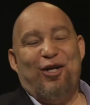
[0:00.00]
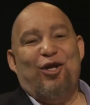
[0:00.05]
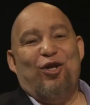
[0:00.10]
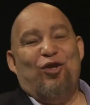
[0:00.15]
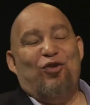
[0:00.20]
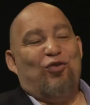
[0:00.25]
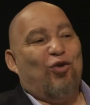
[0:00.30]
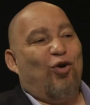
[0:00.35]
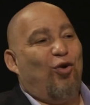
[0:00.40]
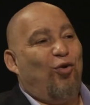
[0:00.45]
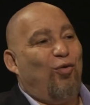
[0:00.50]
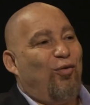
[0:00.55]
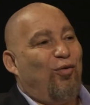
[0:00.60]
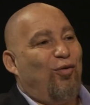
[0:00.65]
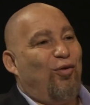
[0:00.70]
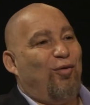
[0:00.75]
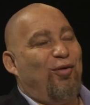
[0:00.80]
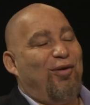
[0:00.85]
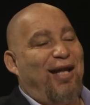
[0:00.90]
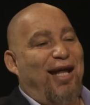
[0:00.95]
So,
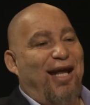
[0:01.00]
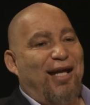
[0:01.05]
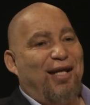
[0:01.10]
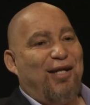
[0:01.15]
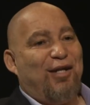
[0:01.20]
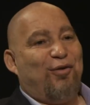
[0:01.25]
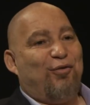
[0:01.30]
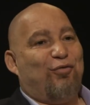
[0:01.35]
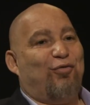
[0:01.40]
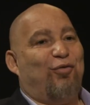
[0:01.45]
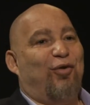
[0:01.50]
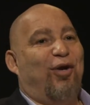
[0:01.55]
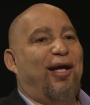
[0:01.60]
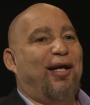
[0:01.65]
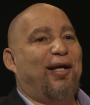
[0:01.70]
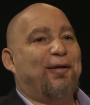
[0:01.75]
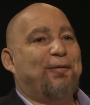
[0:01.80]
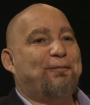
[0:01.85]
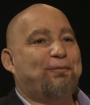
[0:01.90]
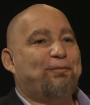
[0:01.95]
Naked and
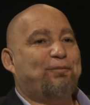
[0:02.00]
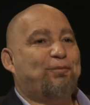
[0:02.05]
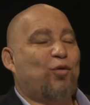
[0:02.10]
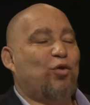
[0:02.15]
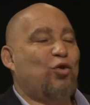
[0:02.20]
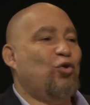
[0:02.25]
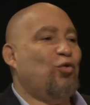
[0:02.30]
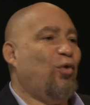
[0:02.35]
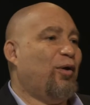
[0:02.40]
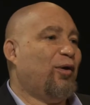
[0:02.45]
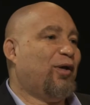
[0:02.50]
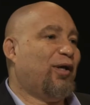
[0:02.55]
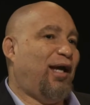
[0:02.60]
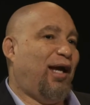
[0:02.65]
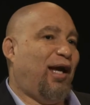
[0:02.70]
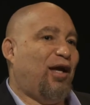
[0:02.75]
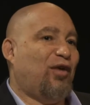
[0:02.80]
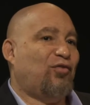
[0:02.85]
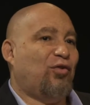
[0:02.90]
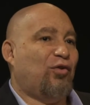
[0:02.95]
Afraid, you are
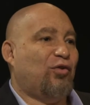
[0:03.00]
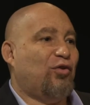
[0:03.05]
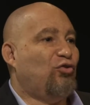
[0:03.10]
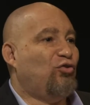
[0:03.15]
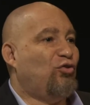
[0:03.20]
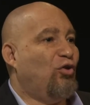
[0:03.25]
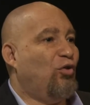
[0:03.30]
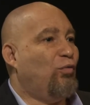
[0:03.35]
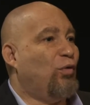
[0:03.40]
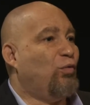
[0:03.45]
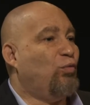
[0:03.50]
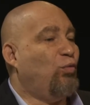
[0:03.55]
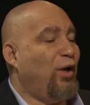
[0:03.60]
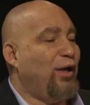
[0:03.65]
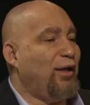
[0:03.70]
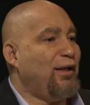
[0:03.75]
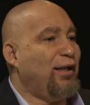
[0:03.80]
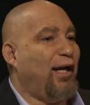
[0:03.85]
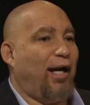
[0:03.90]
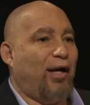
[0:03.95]
cast on the show with
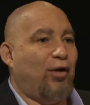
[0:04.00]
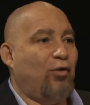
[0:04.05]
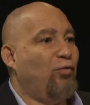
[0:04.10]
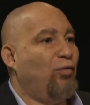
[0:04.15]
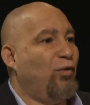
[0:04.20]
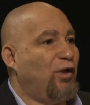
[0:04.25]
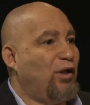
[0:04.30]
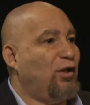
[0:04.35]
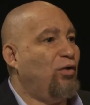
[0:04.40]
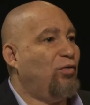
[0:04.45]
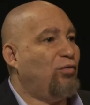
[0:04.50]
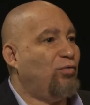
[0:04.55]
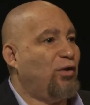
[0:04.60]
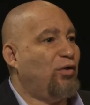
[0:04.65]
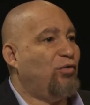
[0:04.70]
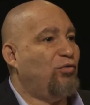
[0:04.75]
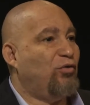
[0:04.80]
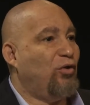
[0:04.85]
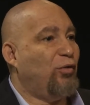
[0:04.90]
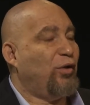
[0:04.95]
one guy who really knows what
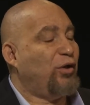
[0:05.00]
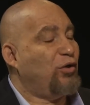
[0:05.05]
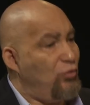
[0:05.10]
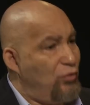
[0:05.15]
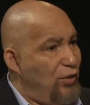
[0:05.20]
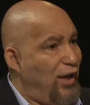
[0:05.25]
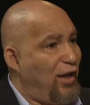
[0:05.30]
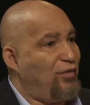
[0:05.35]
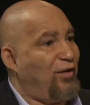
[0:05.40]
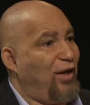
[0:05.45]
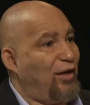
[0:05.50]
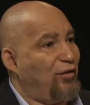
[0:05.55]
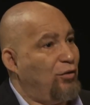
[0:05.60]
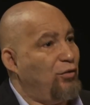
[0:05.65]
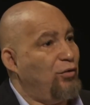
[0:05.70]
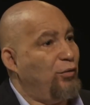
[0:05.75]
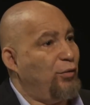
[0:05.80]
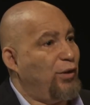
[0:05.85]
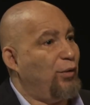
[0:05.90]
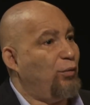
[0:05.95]
he's doing. Two guys, actually,
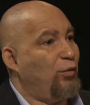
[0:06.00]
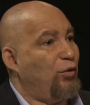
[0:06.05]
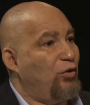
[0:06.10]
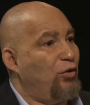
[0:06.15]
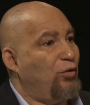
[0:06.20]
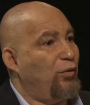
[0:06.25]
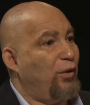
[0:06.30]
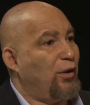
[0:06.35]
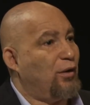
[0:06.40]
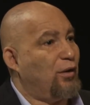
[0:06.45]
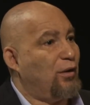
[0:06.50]
who knew what they were doing.